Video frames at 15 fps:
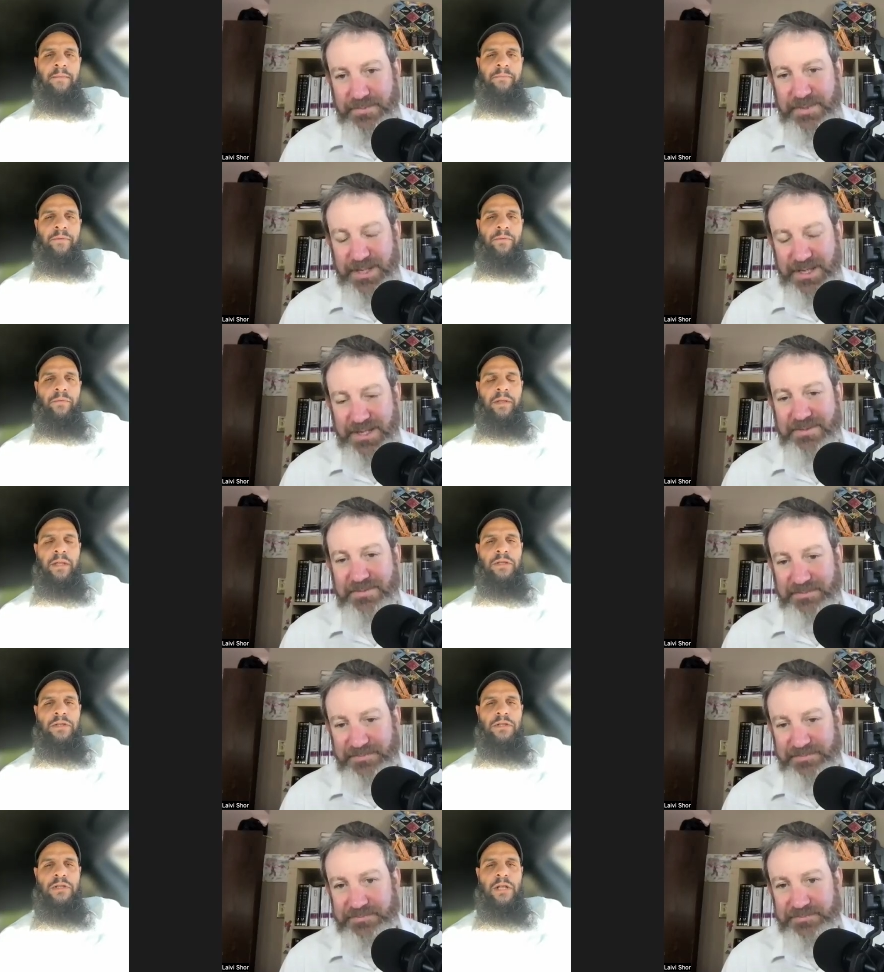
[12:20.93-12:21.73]
Speaker 1: Yeah. When
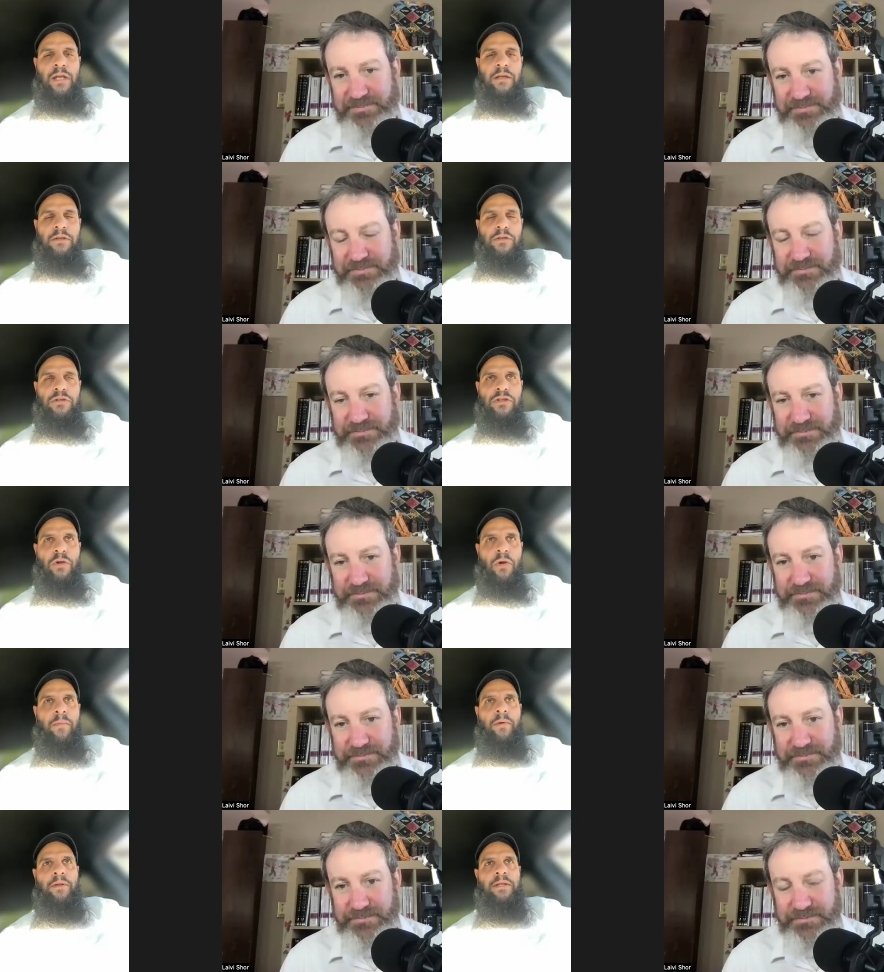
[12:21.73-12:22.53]
they just like
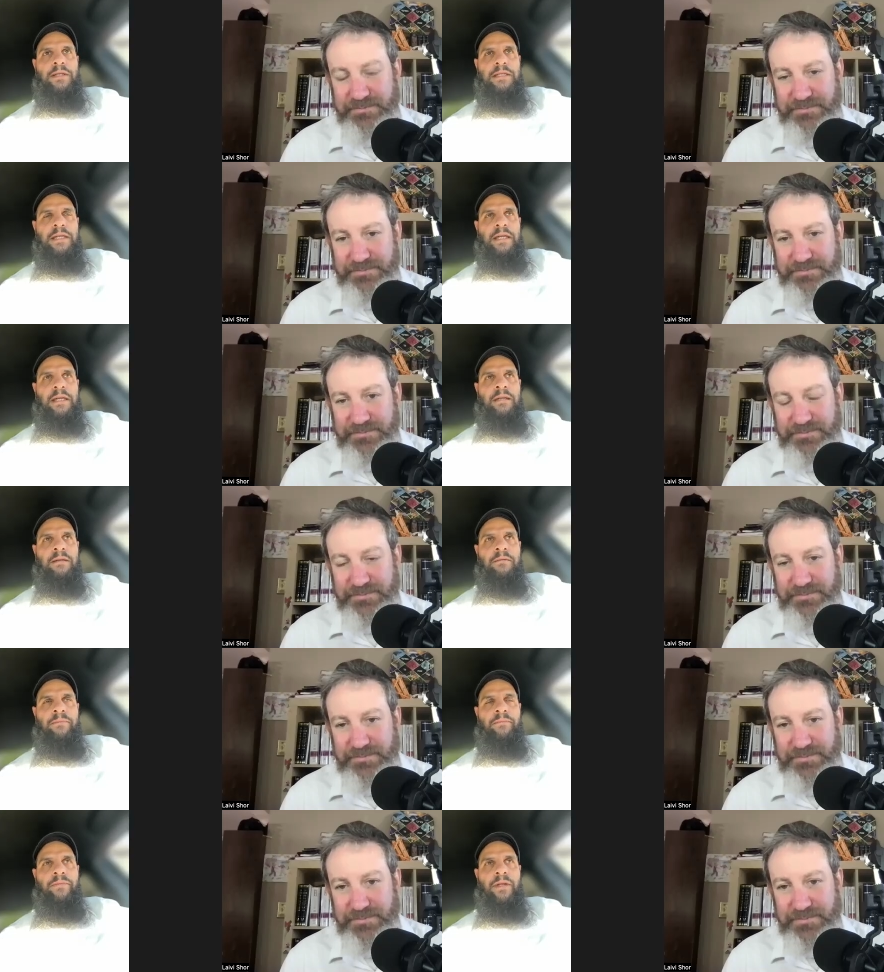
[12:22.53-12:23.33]
show up on the scene,